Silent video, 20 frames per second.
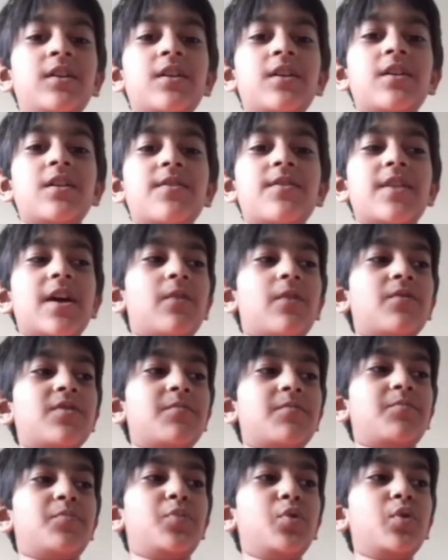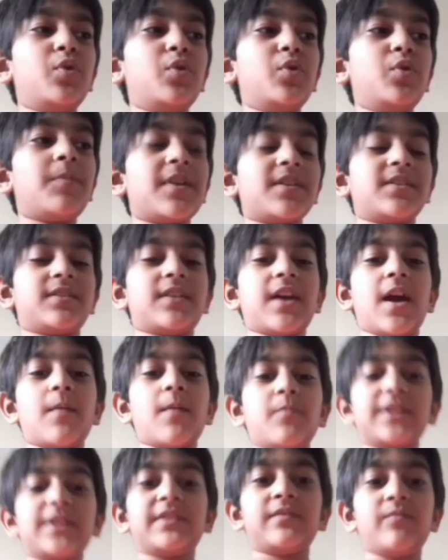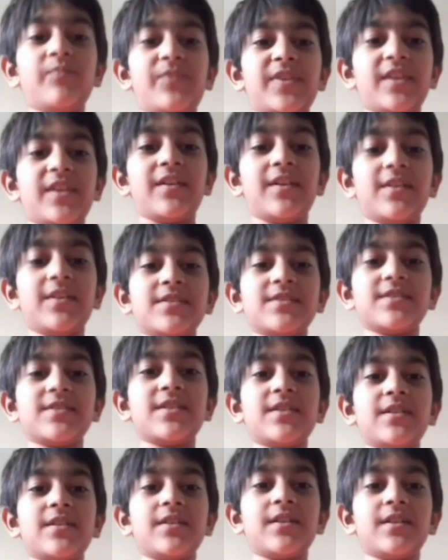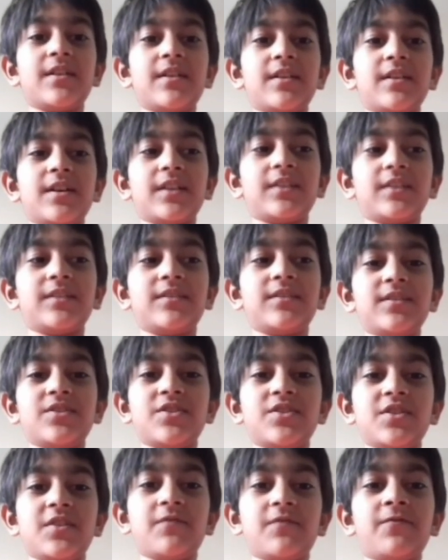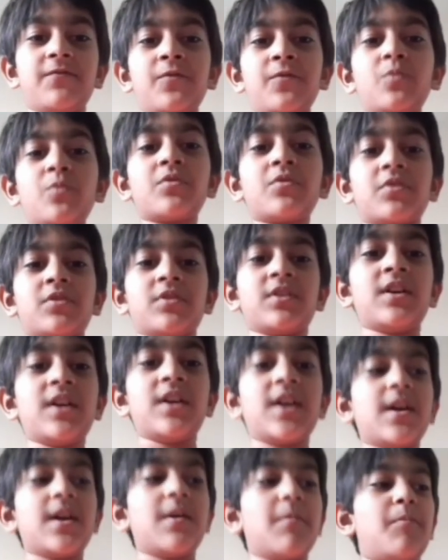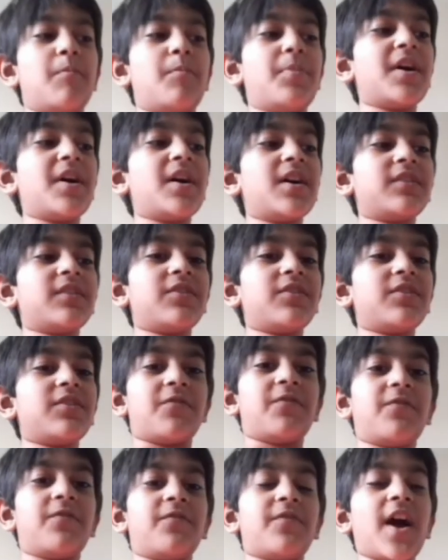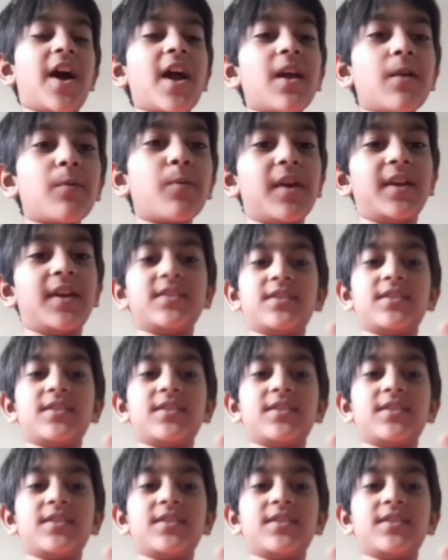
now the Budapest Gambit is knight to g4, but the Fireworks